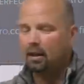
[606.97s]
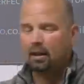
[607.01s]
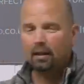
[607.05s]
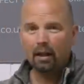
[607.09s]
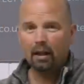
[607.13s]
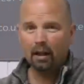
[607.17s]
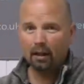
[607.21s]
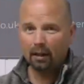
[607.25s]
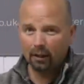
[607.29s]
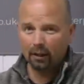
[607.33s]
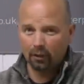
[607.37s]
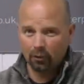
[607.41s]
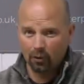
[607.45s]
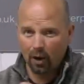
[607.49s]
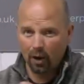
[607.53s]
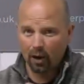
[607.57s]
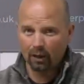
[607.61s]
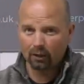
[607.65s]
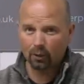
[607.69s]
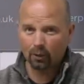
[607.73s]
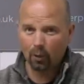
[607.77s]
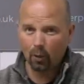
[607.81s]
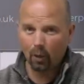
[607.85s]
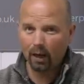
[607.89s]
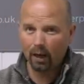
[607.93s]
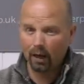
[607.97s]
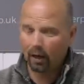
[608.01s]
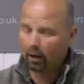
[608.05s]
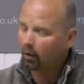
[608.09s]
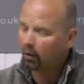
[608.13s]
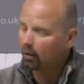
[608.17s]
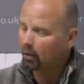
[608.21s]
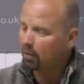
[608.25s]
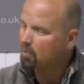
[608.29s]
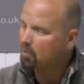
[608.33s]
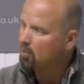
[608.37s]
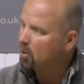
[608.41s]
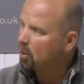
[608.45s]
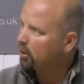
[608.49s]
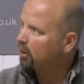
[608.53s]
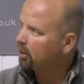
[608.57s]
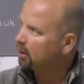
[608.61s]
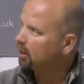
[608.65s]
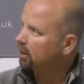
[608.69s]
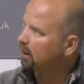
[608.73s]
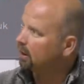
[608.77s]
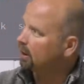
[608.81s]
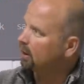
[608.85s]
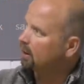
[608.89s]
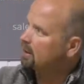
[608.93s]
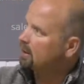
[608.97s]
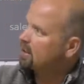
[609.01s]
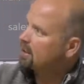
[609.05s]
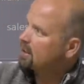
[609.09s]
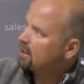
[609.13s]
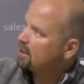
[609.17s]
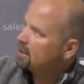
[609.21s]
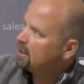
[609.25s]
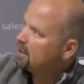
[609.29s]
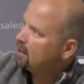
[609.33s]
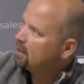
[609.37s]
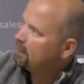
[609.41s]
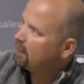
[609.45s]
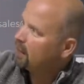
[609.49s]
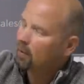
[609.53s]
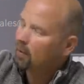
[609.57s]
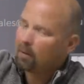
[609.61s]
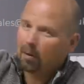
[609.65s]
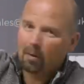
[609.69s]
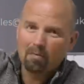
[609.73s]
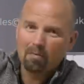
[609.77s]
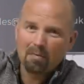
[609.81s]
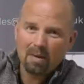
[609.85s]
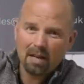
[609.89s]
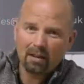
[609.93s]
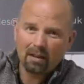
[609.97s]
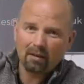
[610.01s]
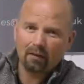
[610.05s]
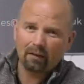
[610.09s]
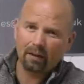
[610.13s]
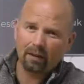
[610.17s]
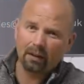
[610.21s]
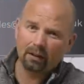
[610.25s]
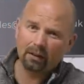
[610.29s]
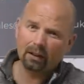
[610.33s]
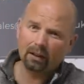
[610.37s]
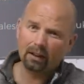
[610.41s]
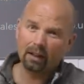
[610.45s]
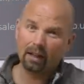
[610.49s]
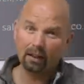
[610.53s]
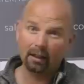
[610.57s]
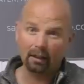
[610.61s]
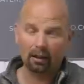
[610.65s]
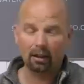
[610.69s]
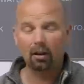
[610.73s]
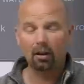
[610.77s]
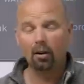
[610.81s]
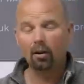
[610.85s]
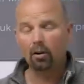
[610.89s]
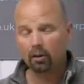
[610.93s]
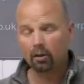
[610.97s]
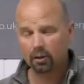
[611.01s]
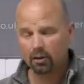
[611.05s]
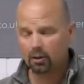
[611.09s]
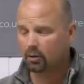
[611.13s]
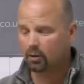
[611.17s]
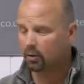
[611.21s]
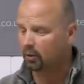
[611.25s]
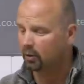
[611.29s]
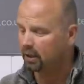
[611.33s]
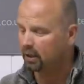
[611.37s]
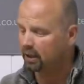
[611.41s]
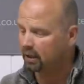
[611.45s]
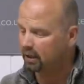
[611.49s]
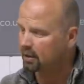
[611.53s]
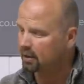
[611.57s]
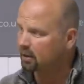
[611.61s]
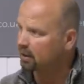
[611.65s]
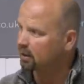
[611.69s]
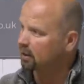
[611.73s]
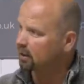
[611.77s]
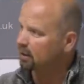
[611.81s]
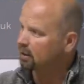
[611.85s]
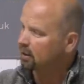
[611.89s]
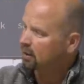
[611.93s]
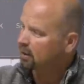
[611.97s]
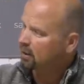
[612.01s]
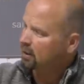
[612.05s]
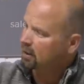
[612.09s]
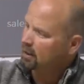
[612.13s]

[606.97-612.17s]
That'll attract quite a lot of muck. It'll save our main filter getting clogged so easily.